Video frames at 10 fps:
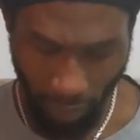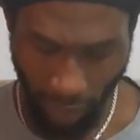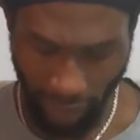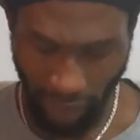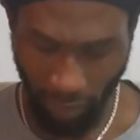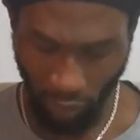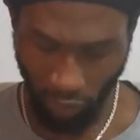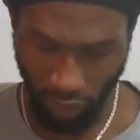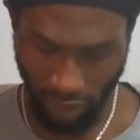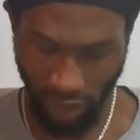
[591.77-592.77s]
But I came
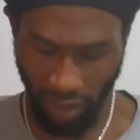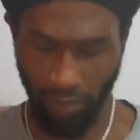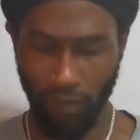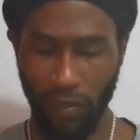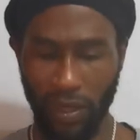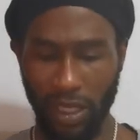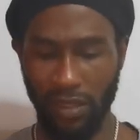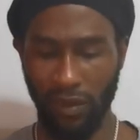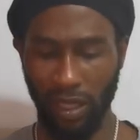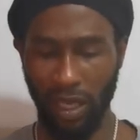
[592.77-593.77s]
across um, this thing